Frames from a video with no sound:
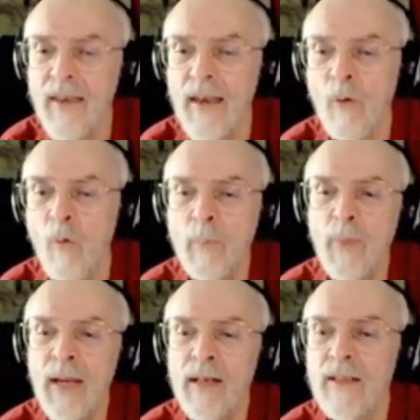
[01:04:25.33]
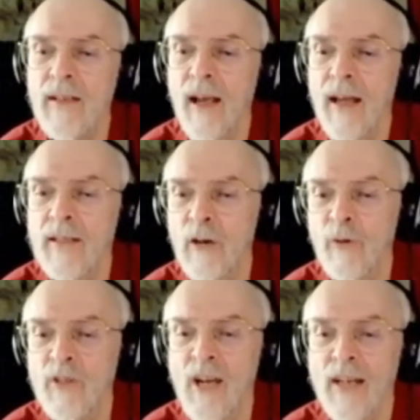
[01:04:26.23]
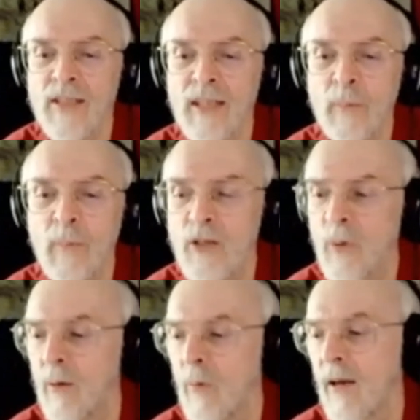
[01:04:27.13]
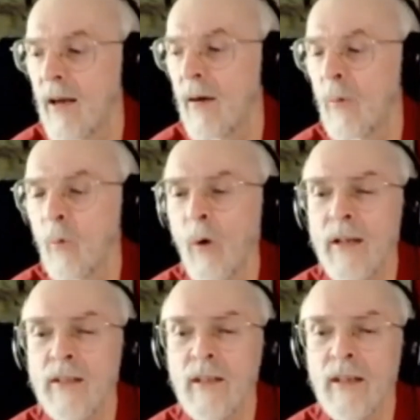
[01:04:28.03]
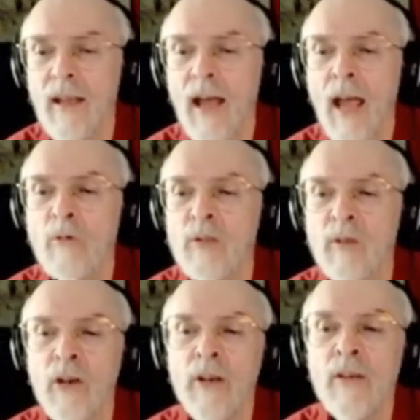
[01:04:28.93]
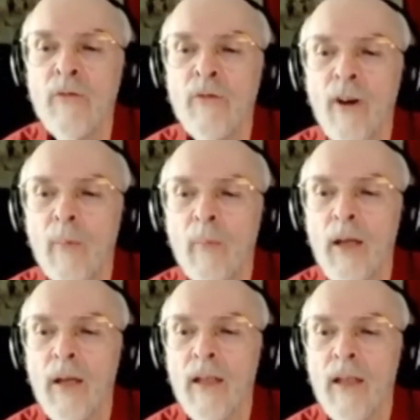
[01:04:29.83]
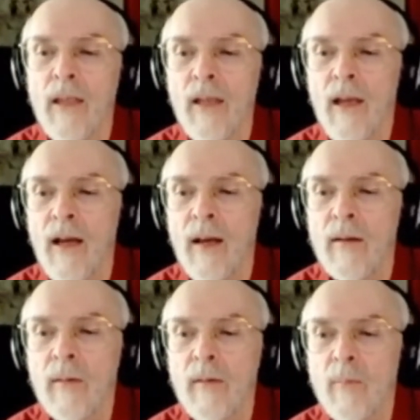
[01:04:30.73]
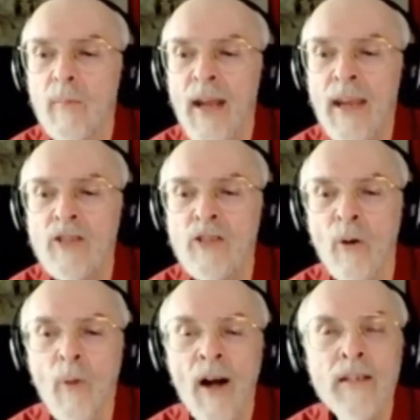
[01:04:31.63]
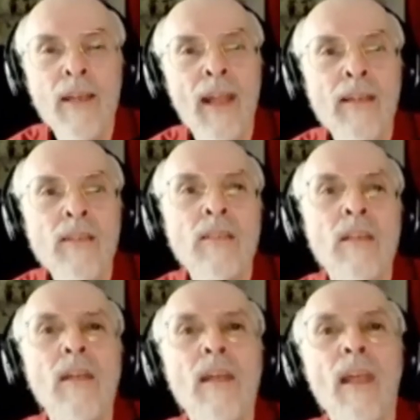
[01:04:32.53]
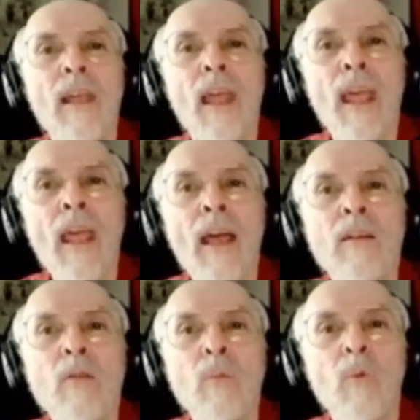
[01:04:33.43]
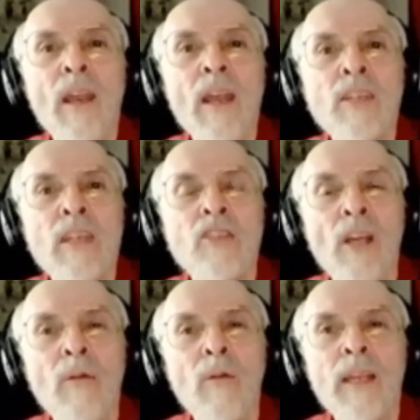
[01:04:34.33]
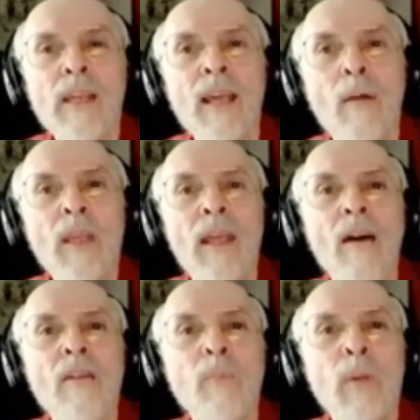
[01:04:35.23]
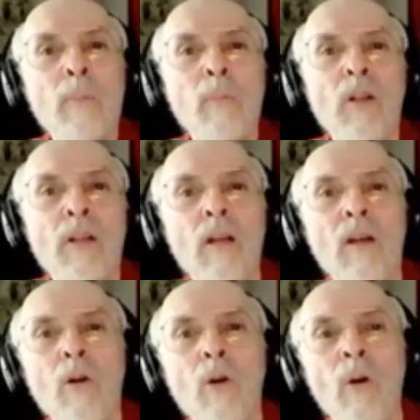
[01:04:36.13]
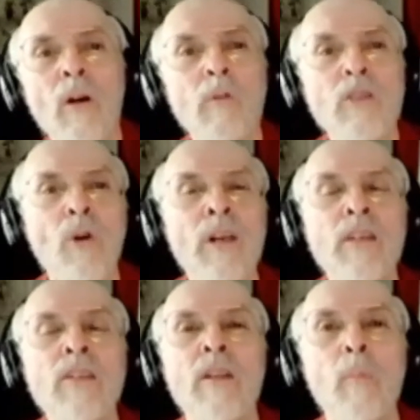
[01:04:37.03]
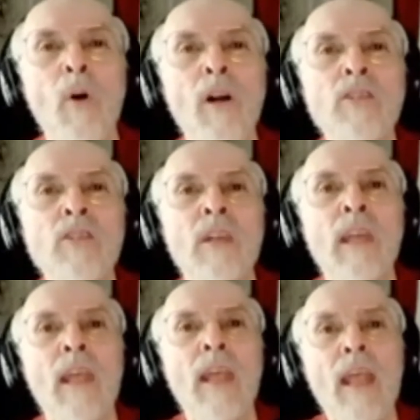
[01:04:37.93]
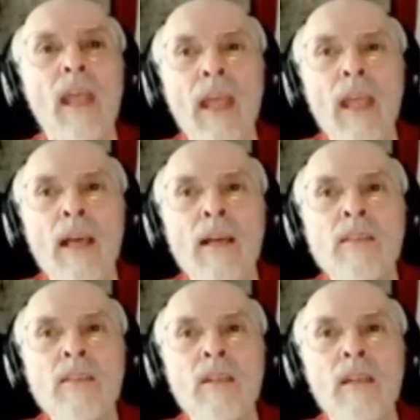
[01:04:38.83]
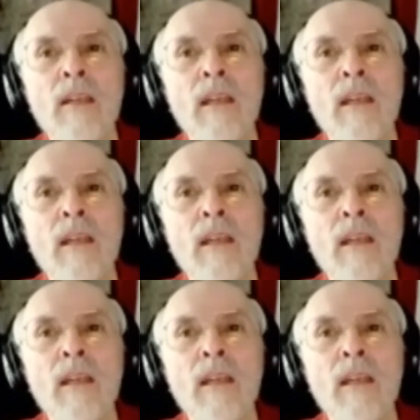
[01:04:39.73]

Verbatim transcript: Now, one big difference I see between what I was learning from Maestro Martinez and what I see generally coming out of people who are resorting to the books is